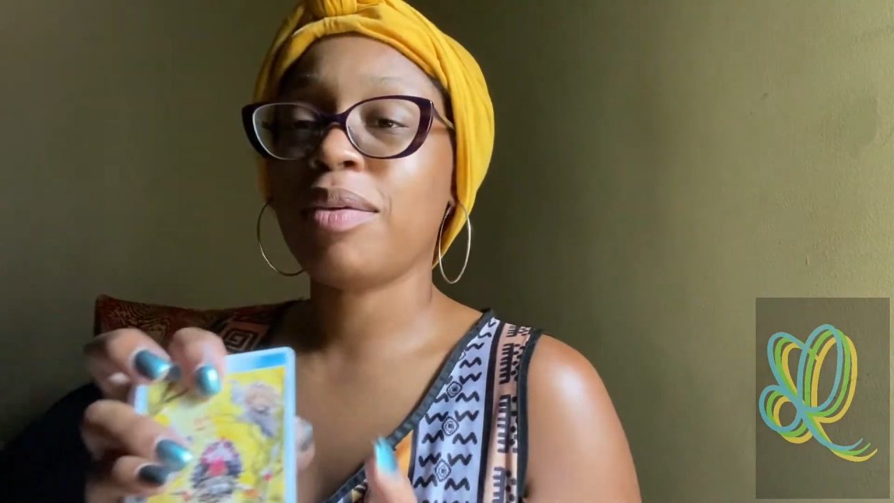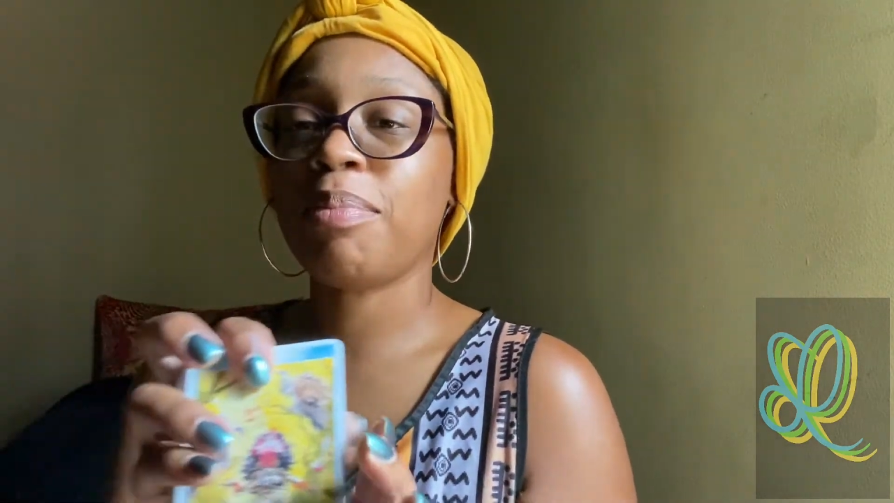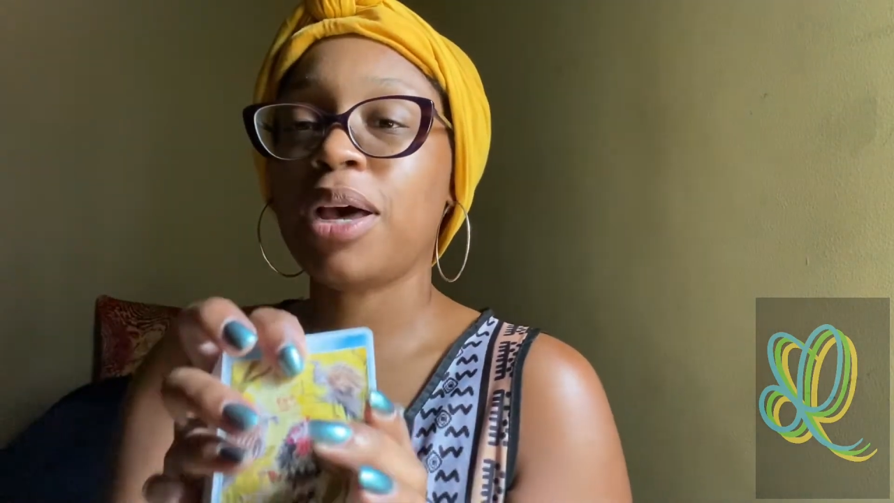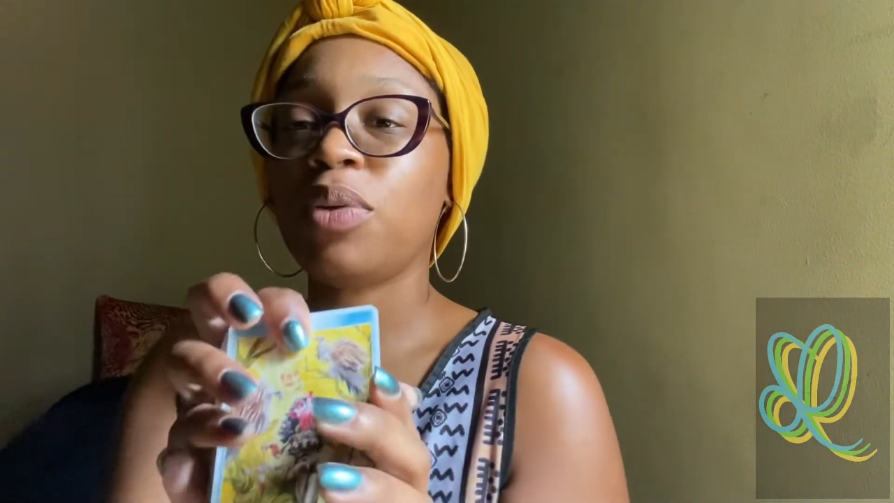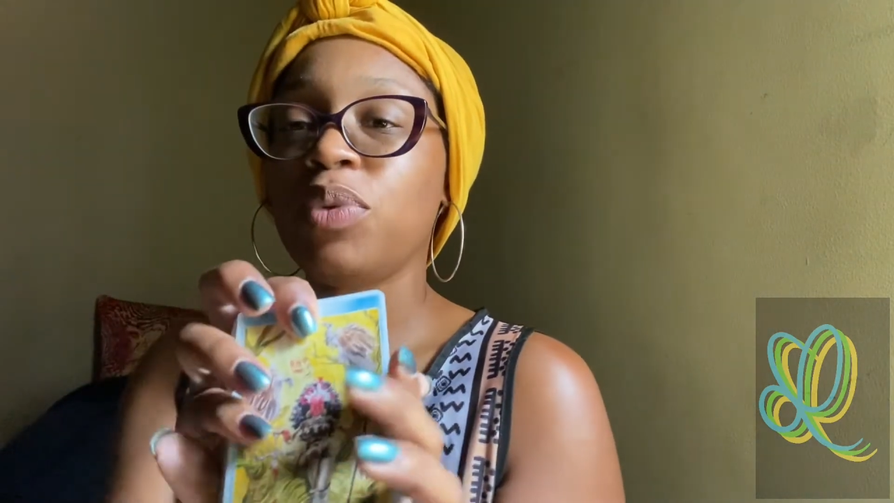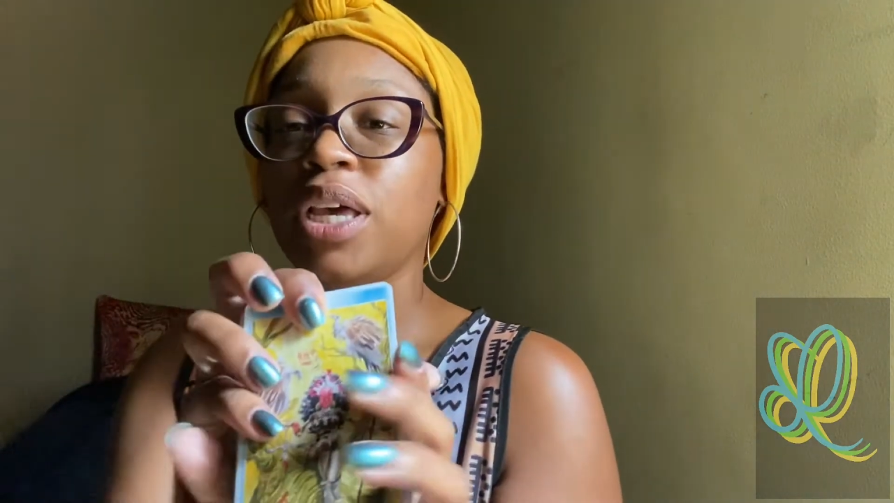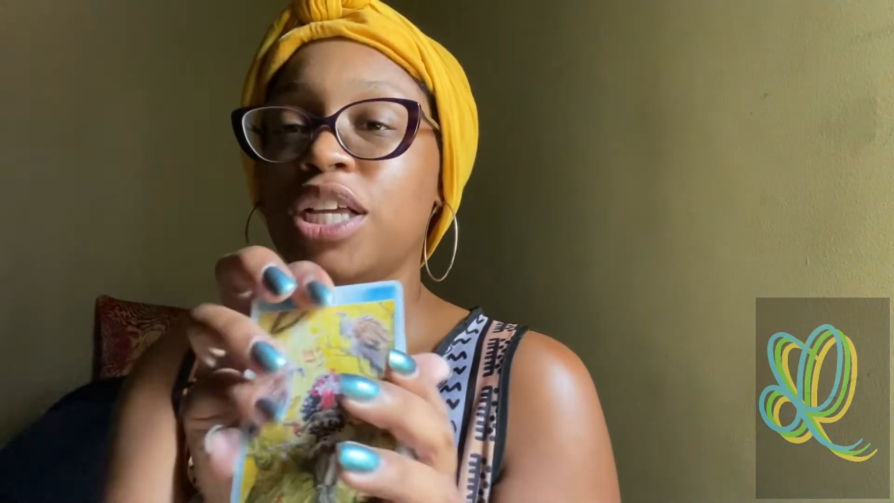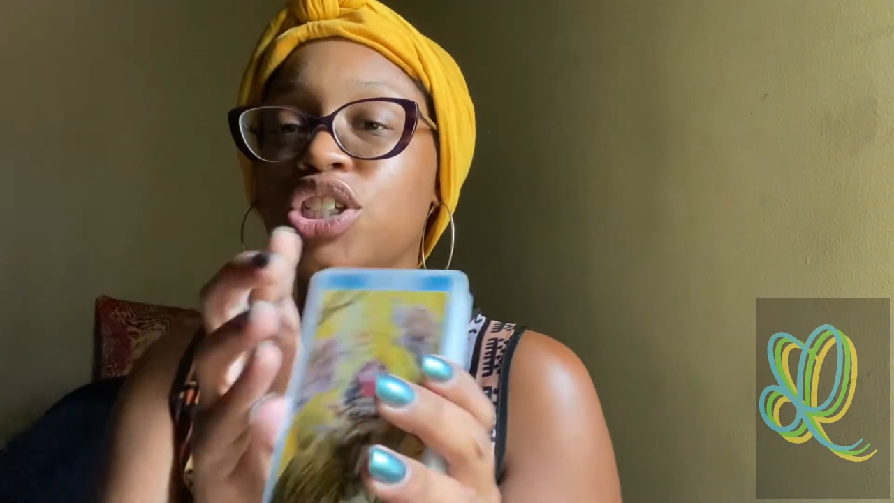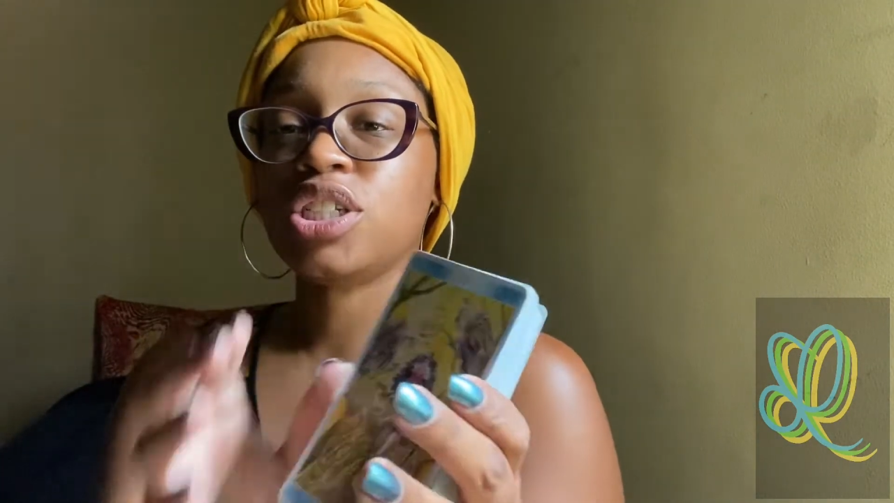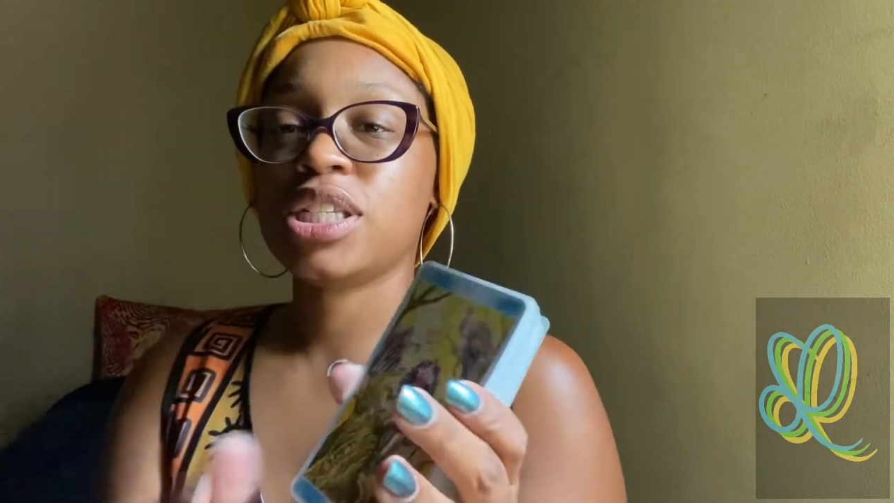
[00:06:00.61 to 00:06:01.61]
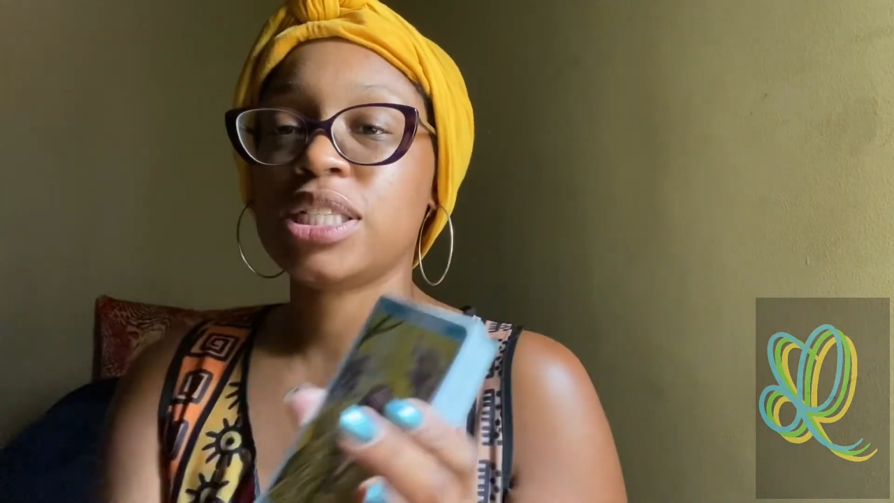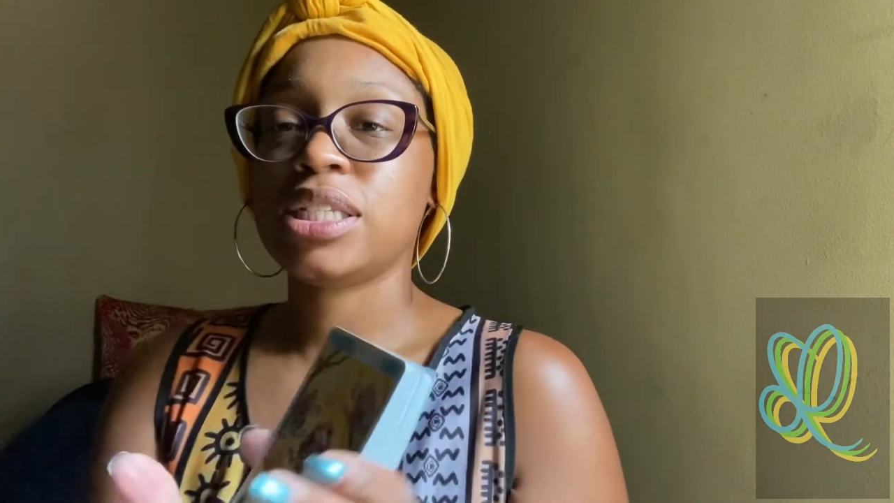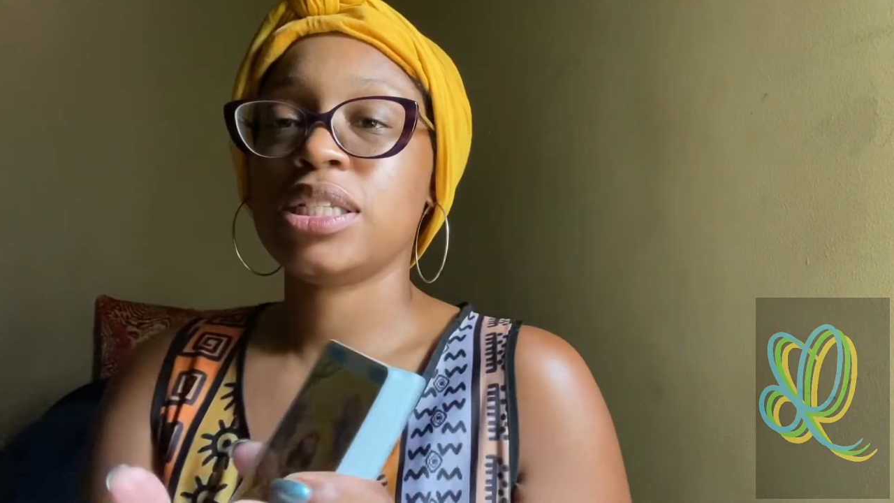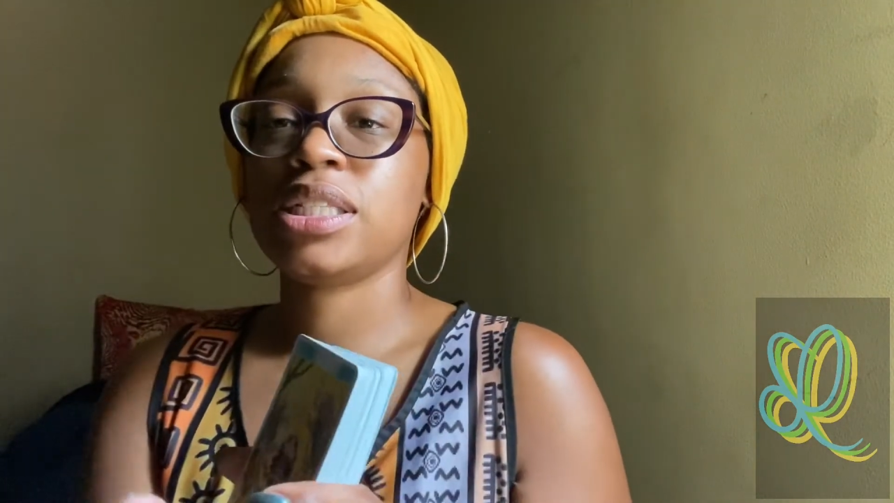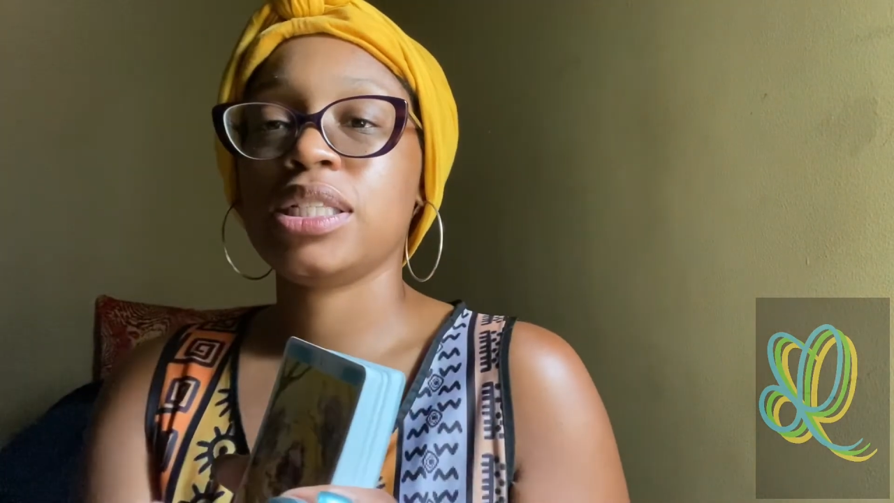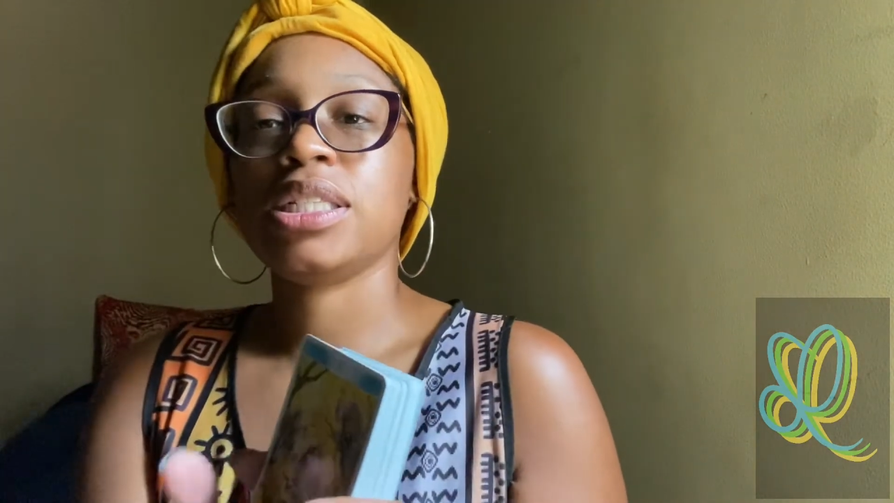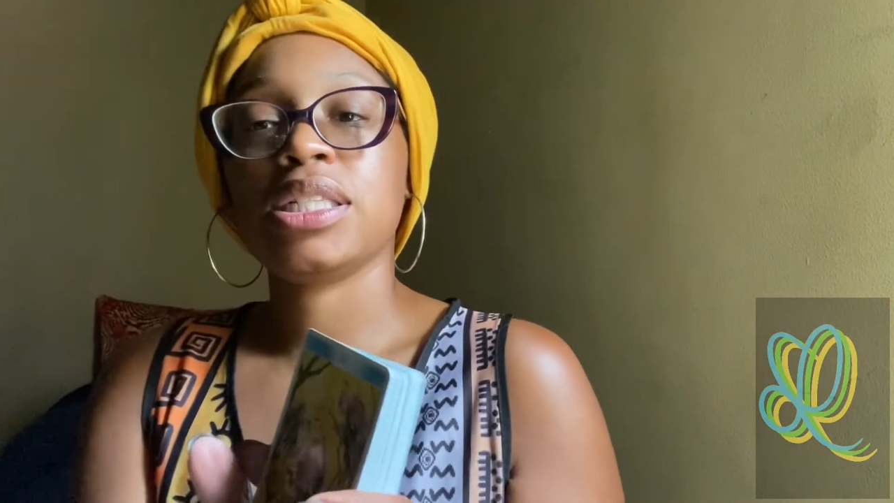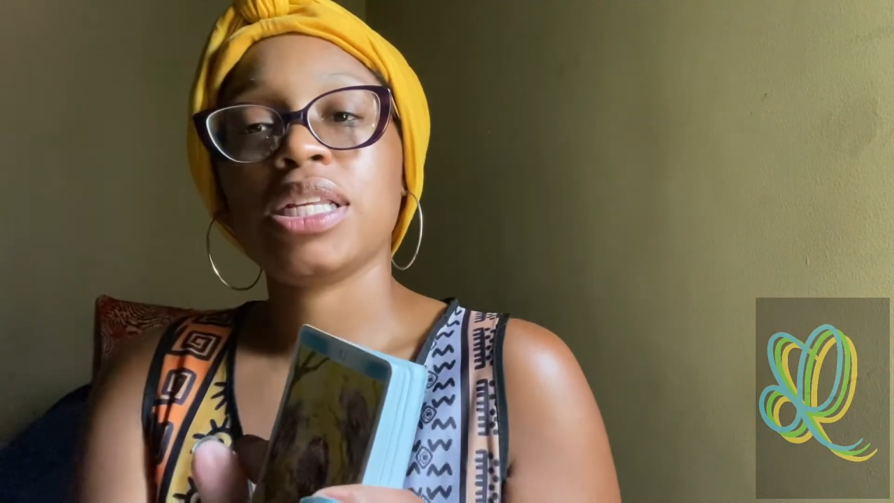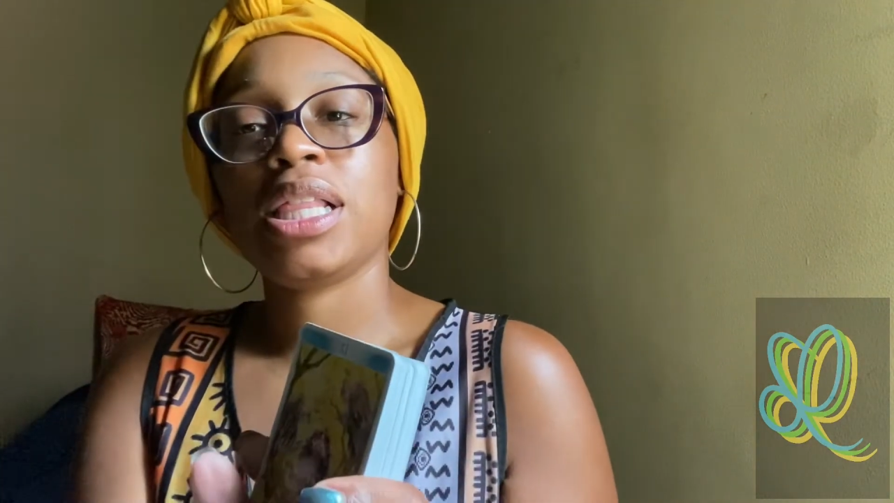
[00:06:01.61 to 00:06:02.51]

the bottom we got Justice.